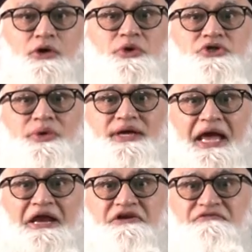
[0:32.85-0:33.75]
We're doing
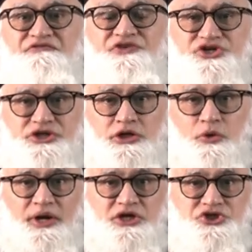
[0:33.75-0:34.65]
a revision
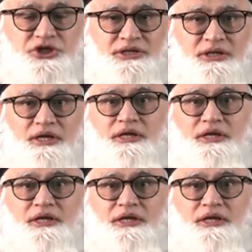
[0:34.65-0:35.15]
question